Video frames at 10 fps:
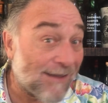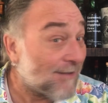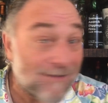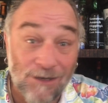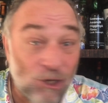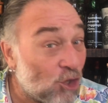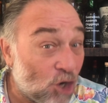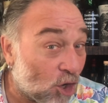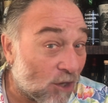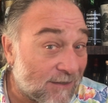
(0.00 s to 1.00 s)
is
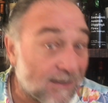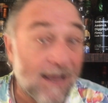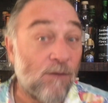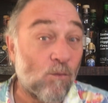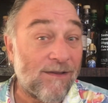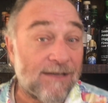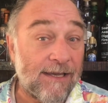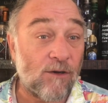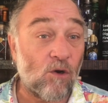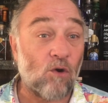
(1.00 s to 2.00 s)
not a
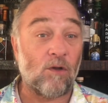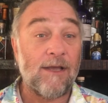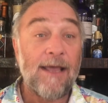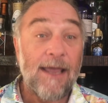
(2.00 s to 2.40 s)
whiskey at all.